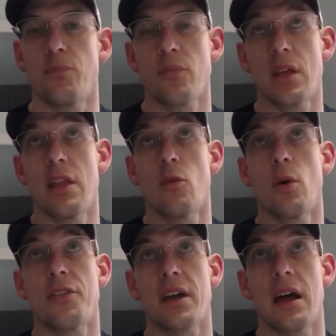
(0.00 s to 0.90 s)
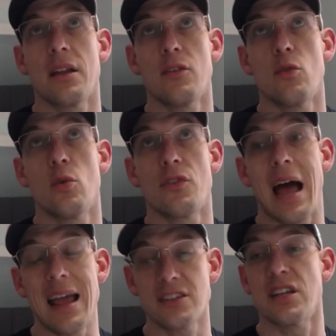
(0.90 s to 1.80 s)
and the one thing I do is
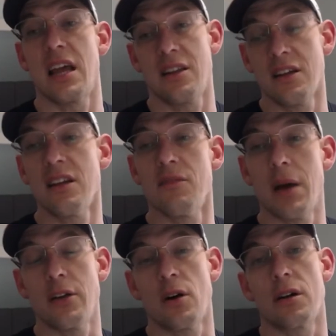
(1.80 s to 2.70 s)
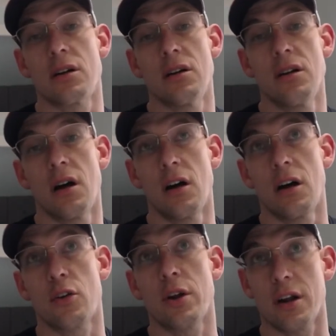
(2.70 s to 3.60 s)
I actually did give my daughter a
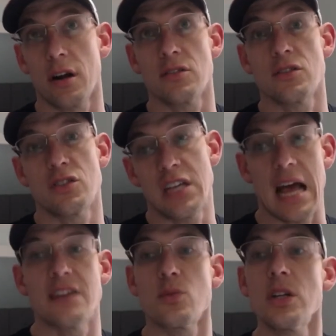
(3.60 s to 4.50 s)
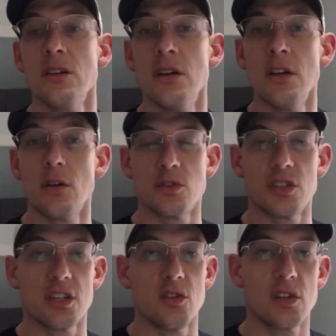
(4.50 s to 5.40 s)
credit card, so she has one where she
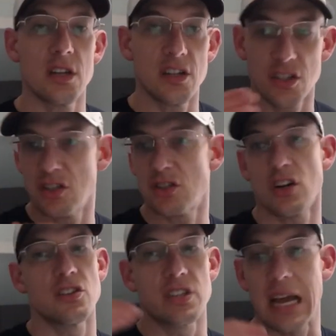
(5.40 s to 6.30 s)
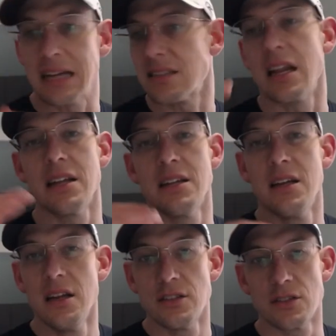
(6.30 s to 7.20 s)
can use it, and she just charges gas on it.
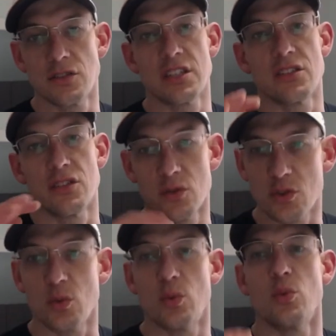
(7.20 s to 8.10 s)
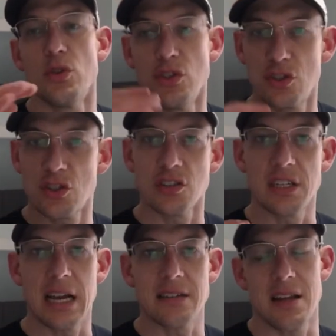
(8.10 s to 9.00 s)
So she gets used to just charging
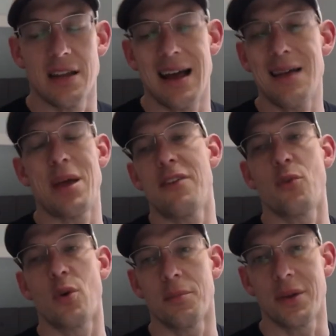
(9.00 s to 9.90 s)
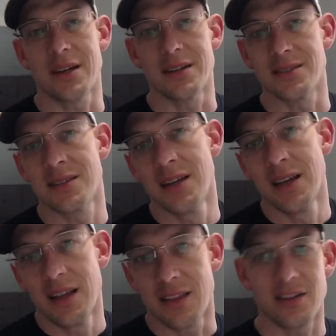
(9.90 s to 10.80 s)
gas on it. Now I pay for it because
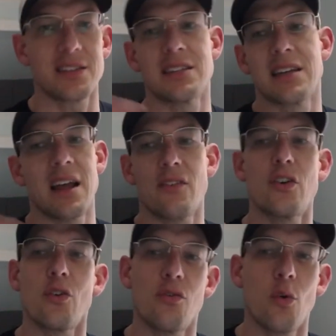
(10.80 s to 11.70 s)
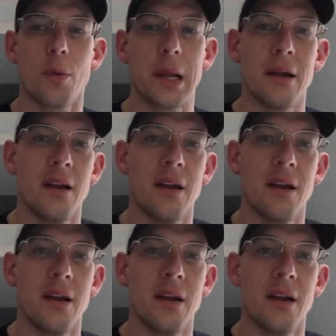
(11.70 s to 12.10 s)
there's things I have her do for me,